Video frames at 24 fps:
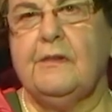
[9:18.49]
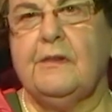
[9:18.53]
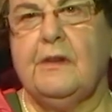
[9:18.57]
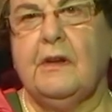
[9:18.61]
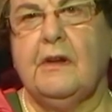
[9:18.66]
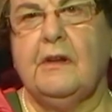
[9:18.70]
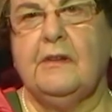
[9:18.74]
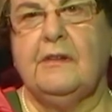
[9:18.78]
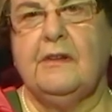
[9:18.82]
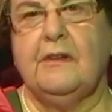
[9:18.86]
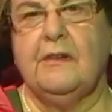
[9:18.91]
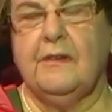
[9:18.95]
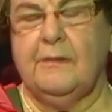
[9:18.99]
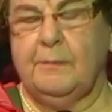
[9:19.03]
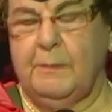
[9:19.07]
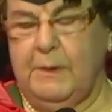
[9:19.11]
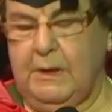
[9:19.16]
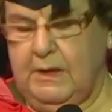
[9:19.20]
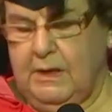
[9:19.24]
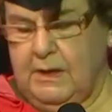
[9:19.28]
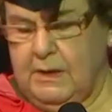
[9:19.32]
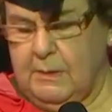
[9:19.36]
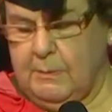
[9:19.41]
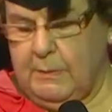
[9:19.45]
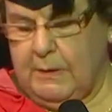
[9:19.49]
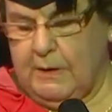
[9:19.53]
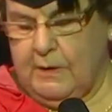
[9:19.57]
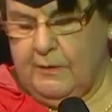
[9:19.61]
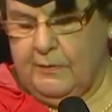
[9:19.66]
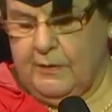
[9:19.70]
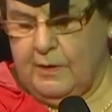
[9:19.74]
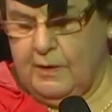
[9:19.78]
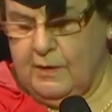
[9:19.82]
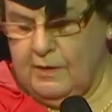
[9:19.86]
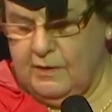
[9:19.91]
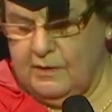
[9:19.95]
started speaking
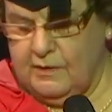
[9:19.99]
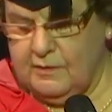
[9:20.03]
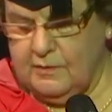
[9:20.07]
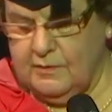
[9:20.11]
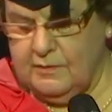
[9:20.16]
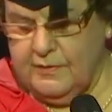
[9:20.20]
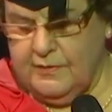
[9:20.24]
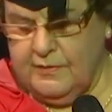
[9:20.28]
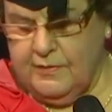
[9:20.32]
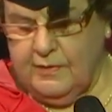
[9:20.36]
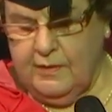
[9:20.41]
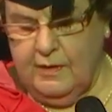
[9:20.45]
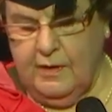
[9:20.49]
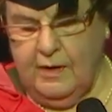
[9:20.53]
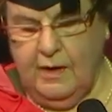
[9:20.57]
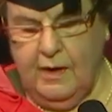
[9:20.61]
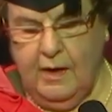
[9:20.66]
about the Holocaust,